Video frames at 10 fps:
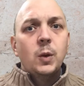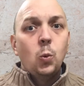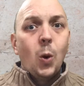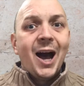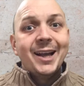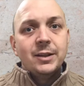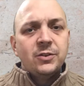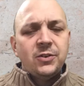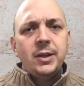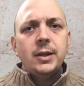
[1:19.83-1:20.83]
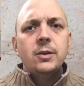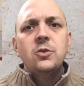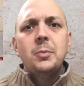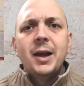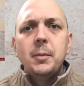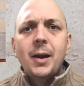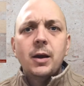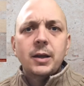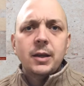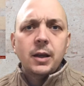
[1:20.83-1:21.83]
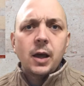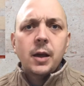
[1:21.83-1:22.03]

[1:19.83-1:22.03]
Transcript: Y and Z to my American,